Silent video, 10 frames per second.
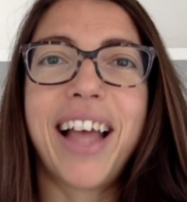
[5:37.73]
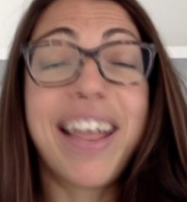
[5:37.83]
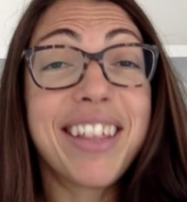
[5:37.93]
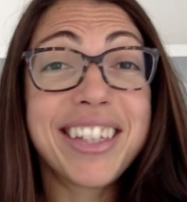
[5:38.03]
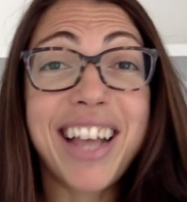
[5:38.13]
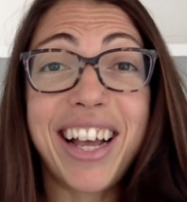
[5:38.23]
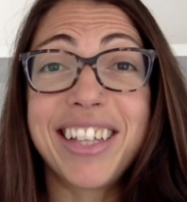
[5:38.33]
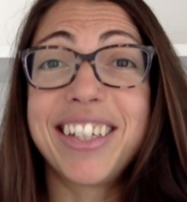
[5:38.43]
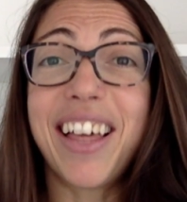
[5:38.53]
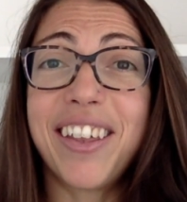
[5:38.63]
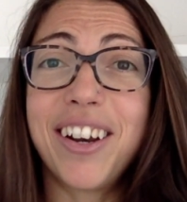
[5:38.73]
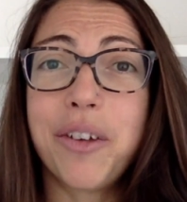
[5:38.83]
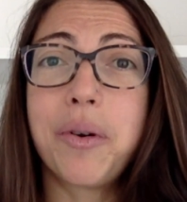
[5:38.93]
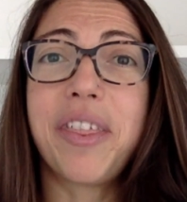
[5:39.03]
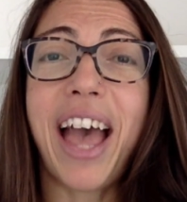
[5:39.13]
And this has nothing to do
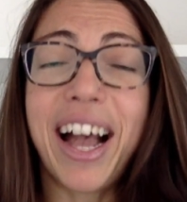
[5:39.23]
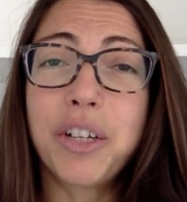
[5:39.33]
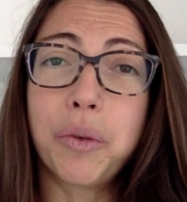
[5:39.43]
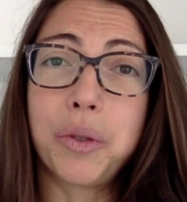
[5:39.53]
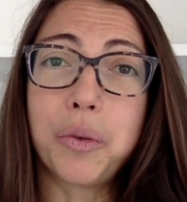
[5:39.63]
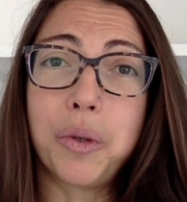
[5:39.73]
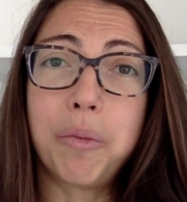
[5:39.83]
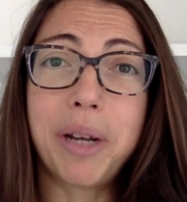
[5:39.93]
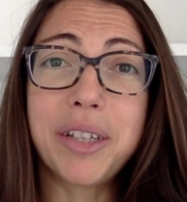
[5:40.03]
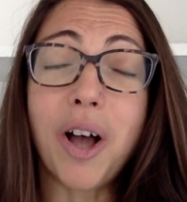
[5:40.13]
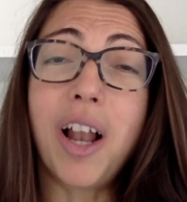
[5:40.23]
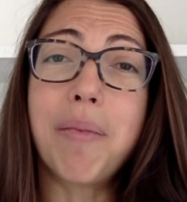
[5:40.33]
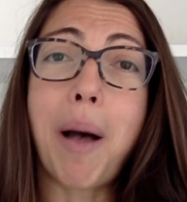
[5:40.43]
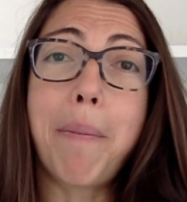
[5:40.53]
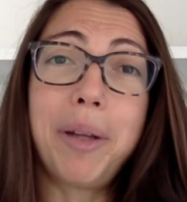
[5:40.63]
with actual school, but it's all
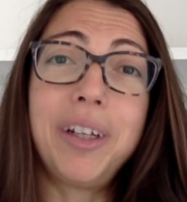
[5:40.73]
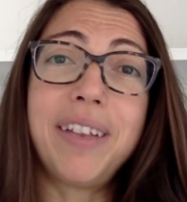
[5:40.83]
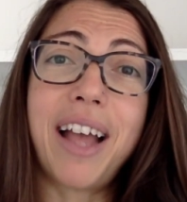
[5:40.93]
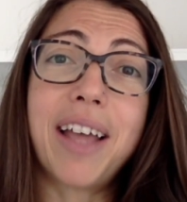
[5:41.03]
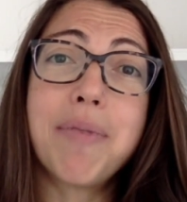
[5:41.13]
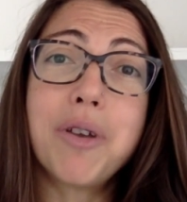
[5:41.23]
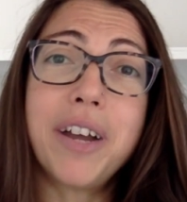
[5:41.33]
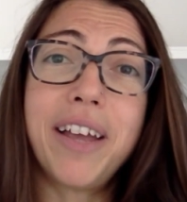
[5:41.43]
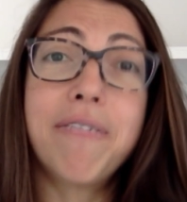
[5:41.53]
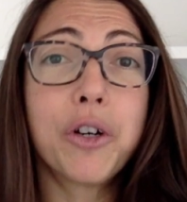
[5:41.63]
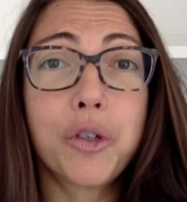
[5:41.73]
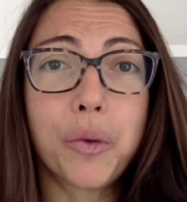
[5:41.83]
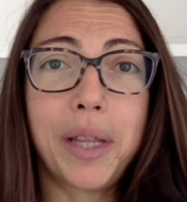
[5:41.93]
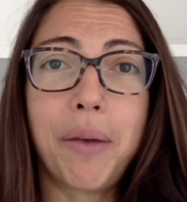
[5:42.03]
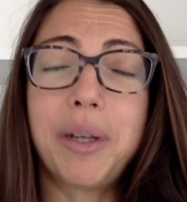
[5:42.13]
about building that community
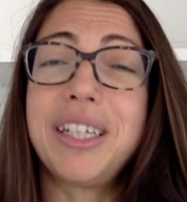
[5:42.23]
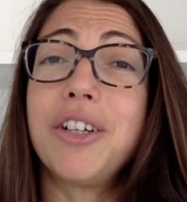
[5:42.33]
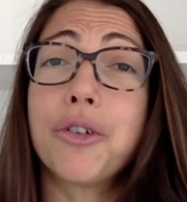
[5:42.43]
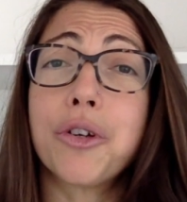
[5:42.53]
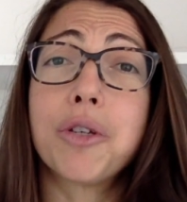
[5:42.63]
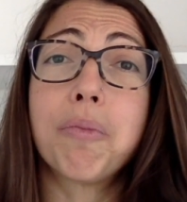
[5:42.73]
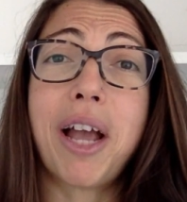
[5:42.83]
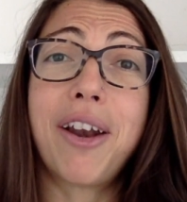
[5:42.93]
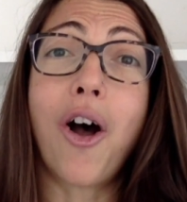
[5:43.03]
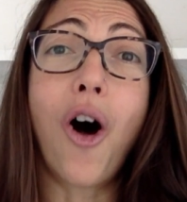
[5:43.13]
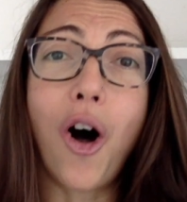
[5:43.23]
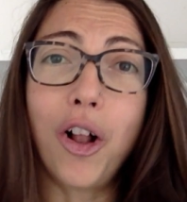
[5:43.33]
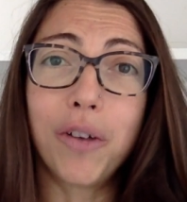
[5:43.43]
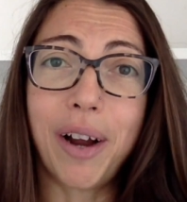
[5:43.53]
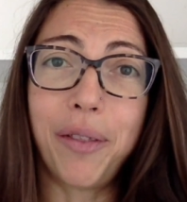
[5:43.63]
virtually when teachers are spread
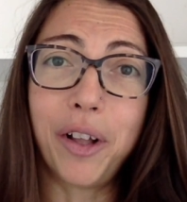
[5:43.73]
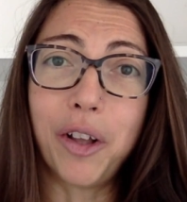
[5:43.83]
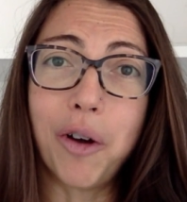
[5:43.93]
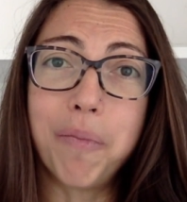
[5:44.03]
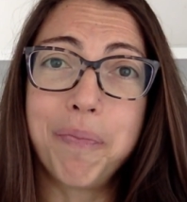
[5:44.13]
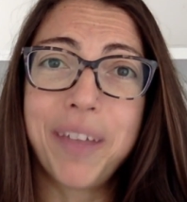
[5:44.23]
all around the globe.